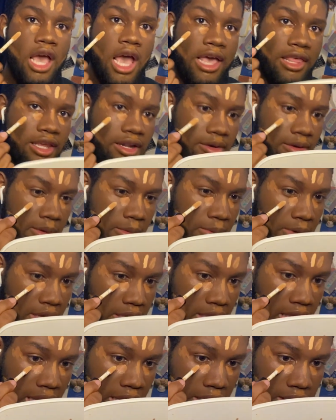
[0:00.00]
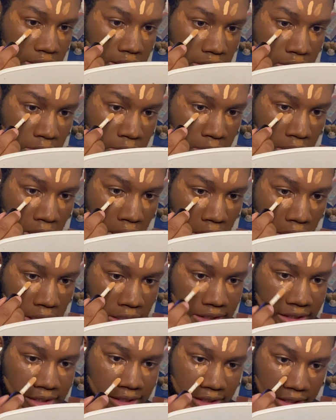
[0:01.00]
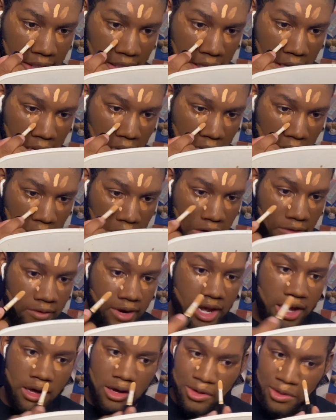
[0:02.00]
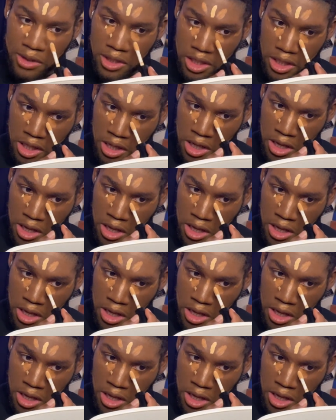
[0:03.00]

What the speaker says: And then I'm going to put like 2 dots around